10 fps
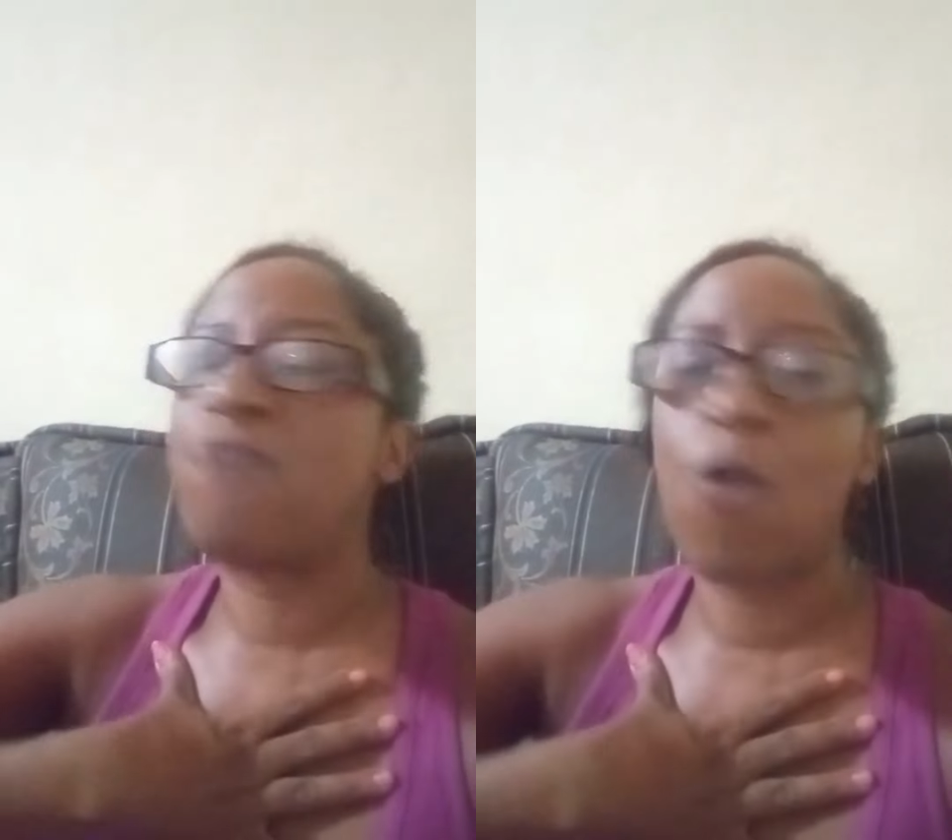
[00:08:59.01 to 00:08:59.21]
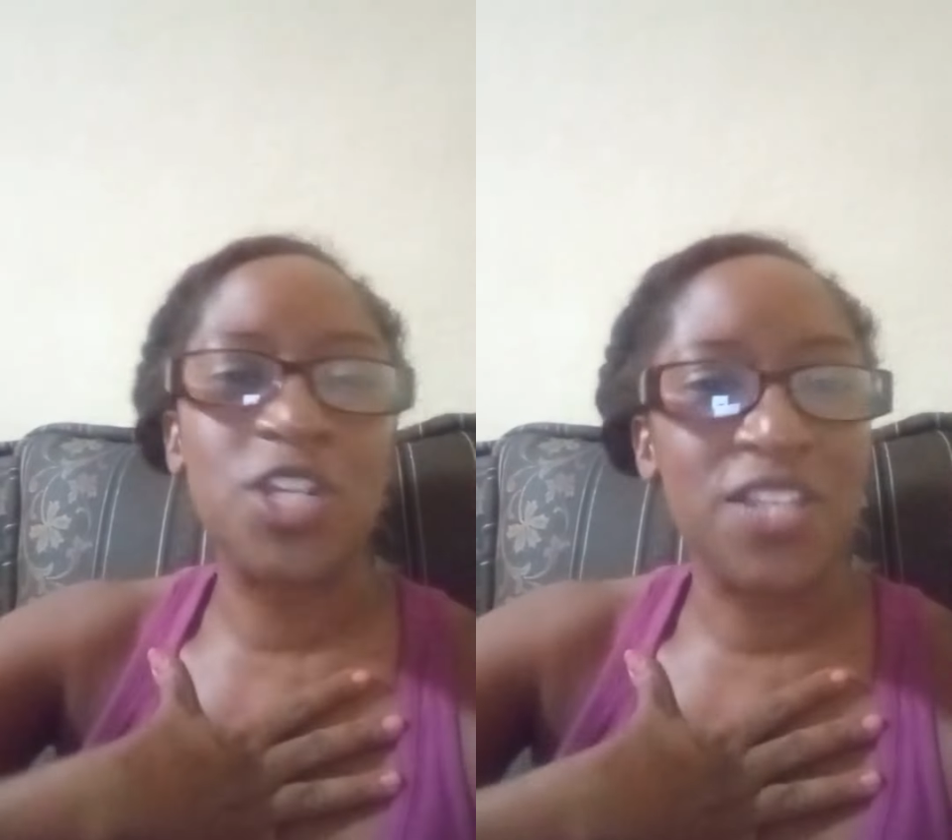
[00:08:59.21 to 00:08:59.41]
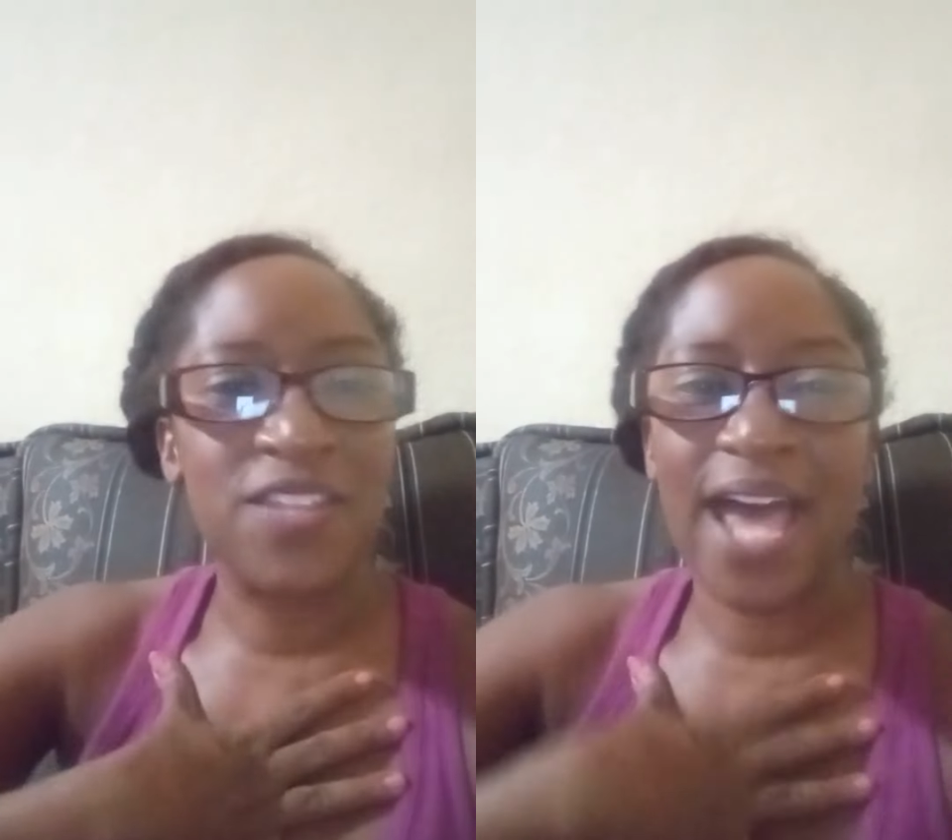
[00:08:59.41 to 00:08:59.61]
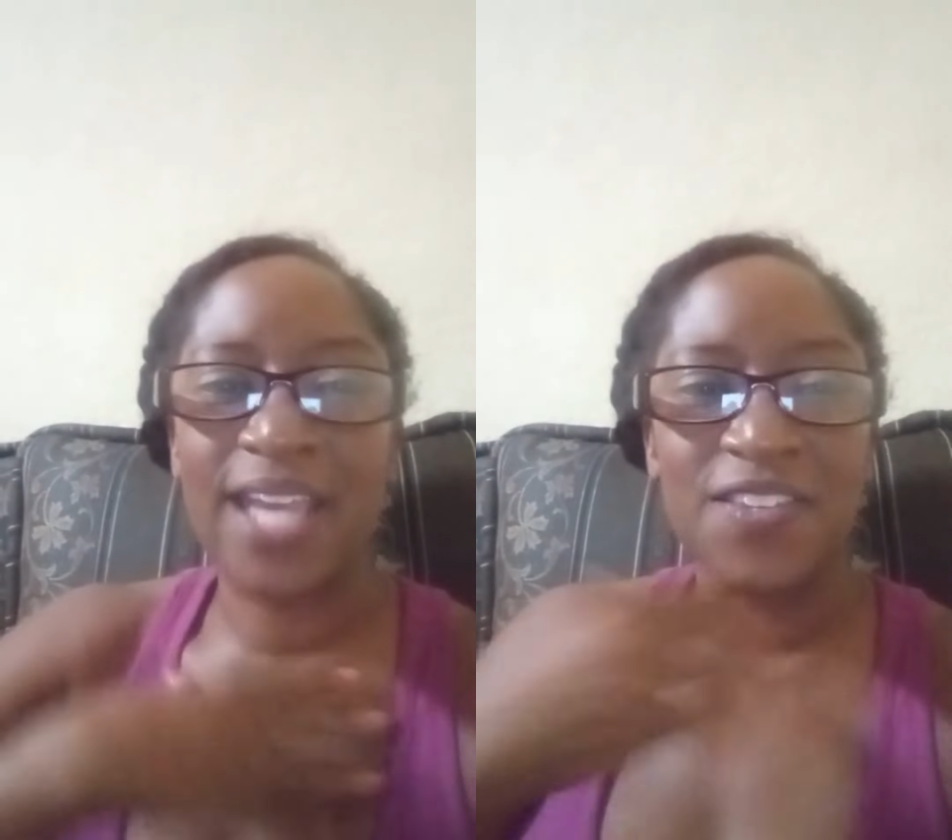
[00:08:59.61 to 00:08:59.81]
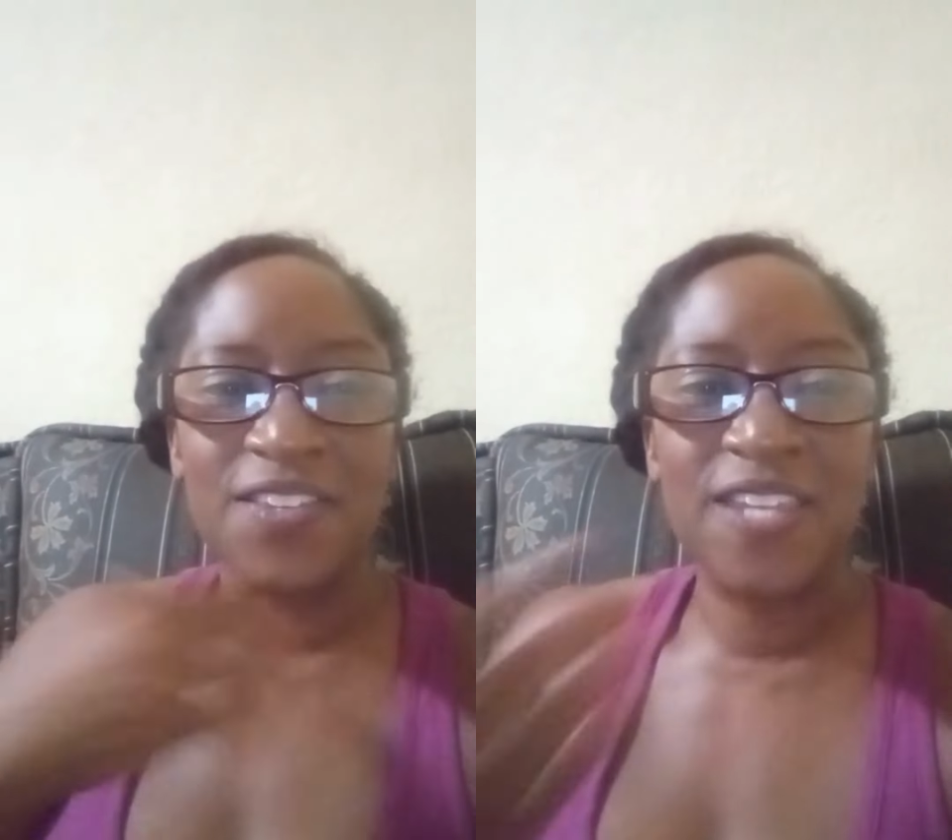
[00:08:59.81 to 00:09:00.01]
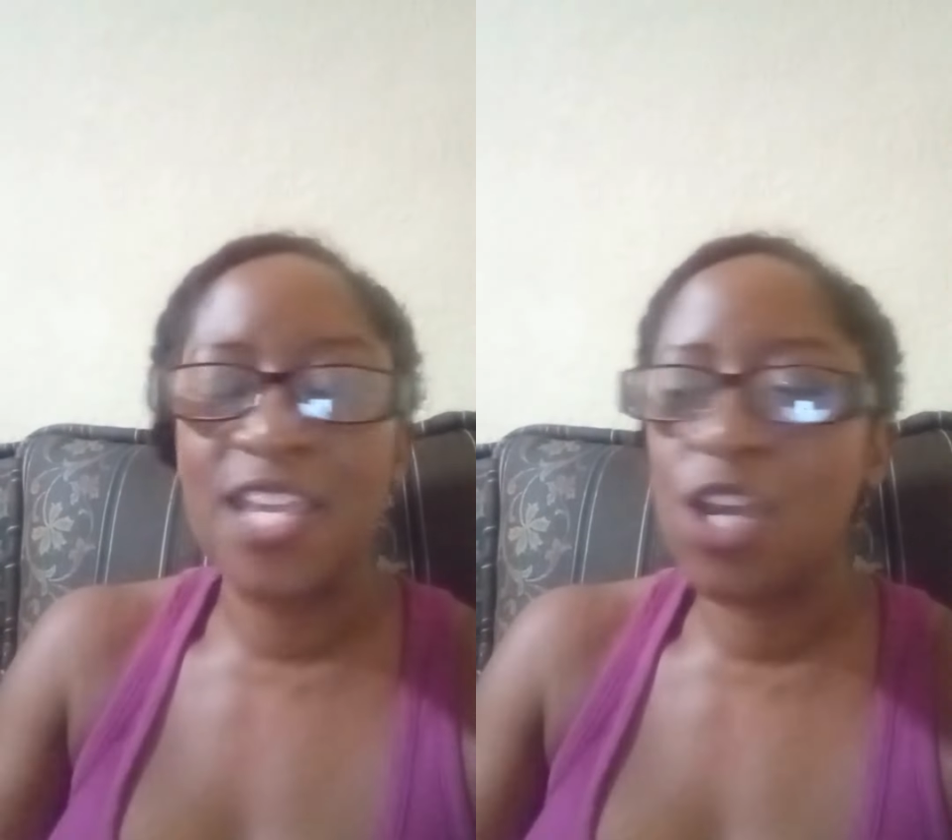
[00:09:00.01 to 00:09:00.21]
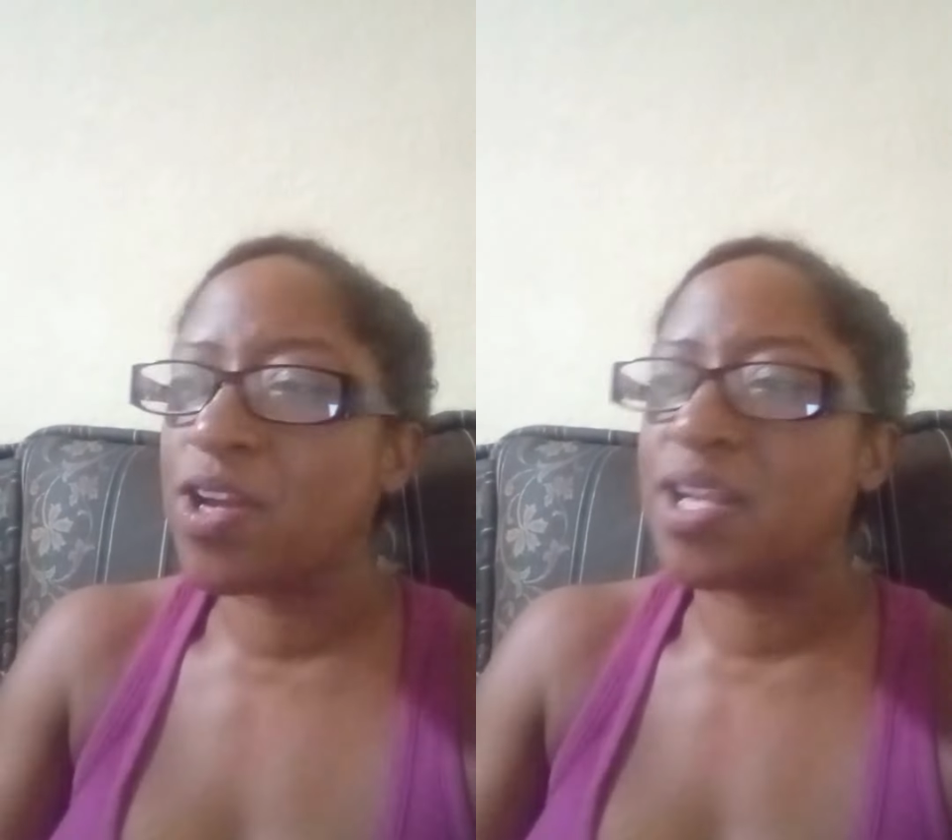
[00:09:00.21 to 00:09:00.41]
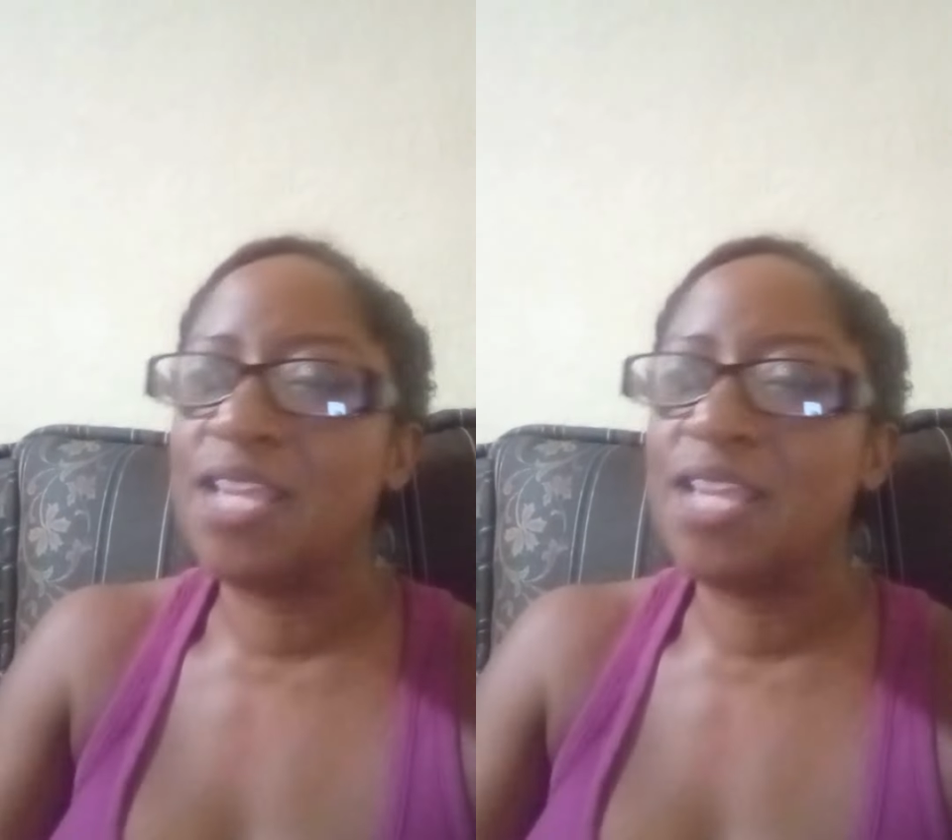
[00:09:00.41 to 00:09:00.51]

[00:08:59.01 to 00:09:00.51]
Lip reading: fortune that I can sit here and